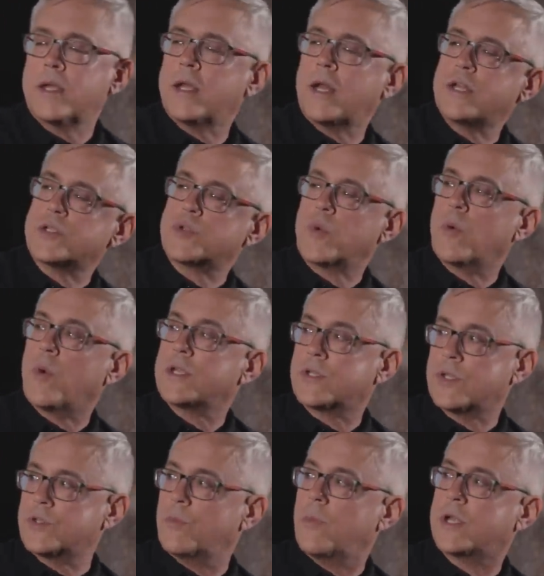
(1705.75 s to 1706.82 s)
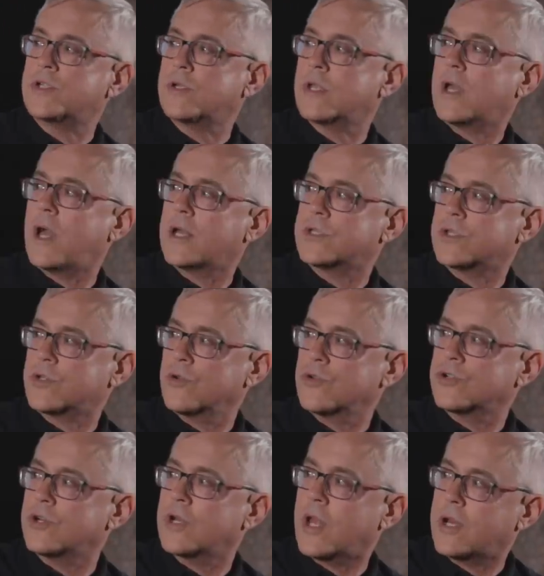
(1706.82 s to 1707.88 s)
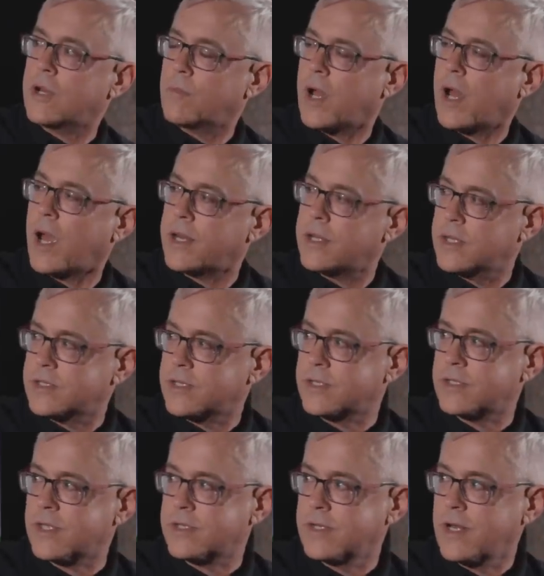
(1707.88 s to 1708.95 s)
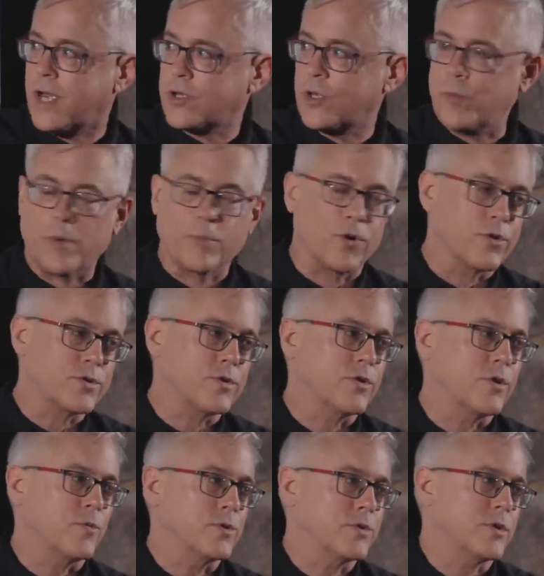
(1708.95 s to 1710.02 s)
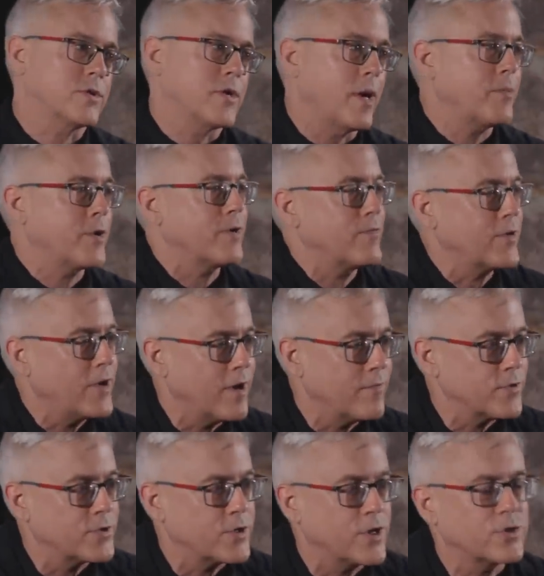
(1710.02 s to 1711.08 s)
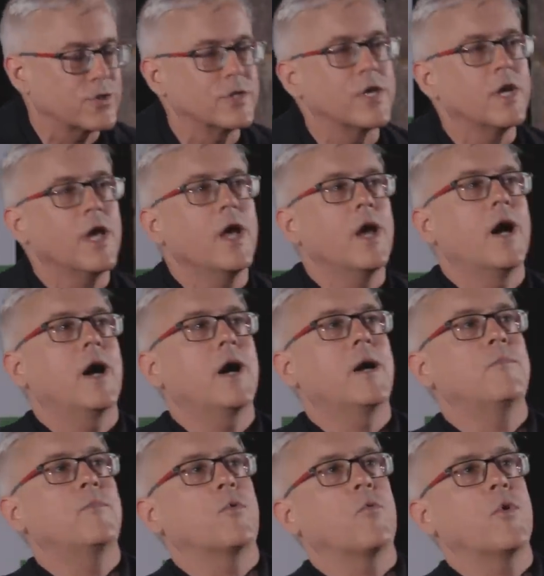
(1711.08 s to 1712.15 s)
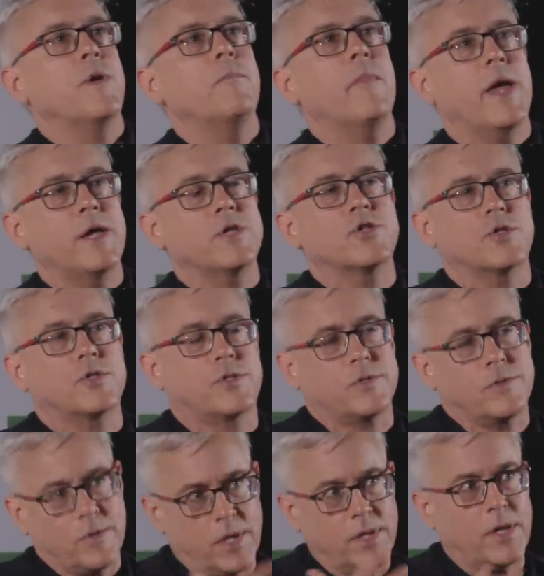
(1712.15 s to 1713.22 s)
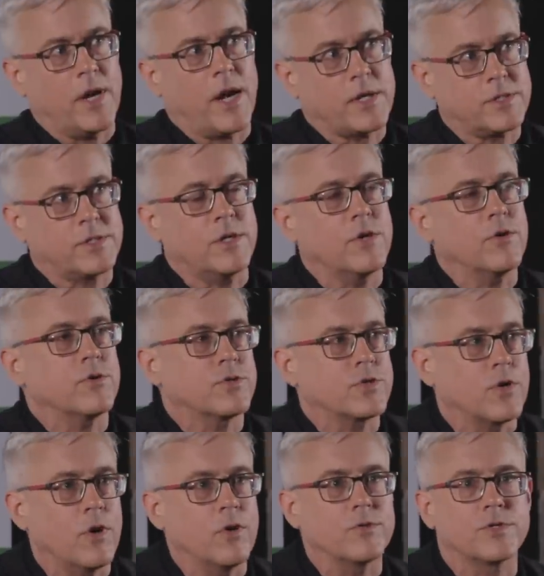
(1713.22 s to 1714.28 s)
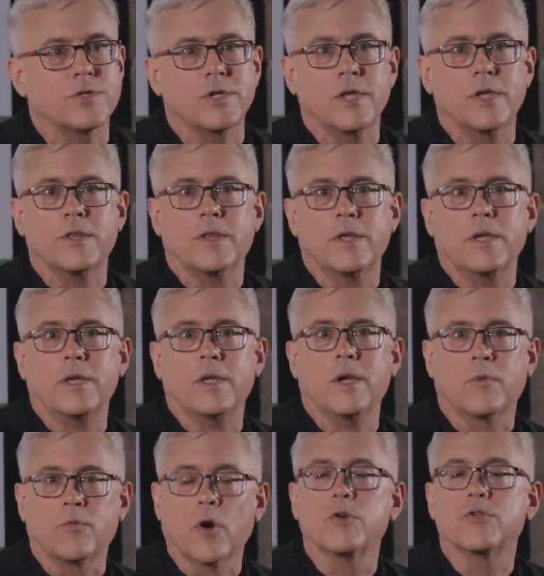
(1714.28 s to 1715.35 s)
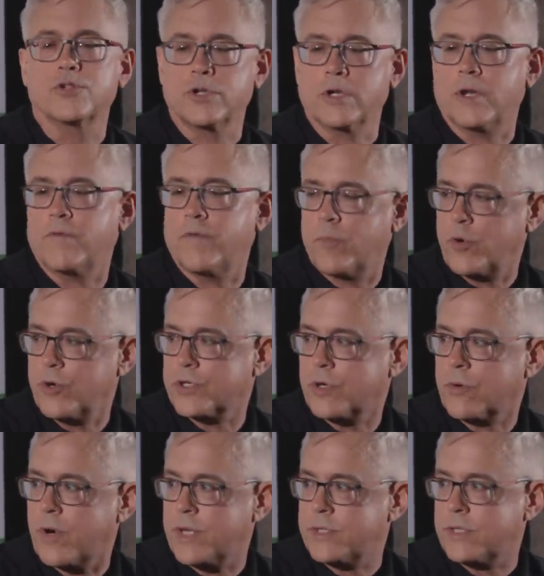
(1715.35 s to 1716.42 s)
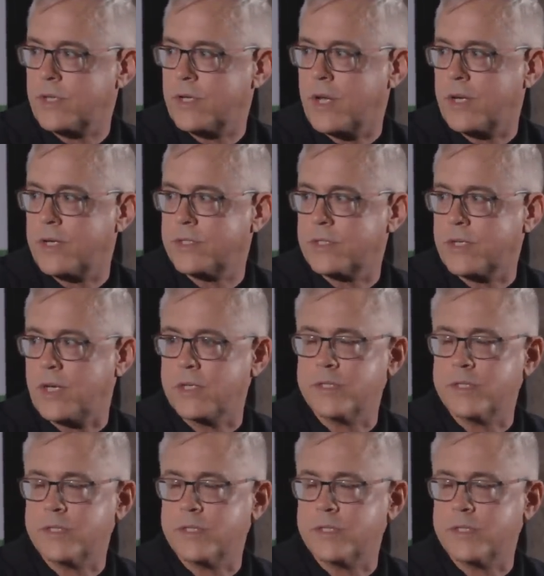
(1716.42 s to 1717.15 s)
Can I just rewind? Since you mentioned the Constitution, and behind us it says non-human personhood was the topic of the conversation. We may just, in the next year or so, see the erosion of abortion rights in the United States.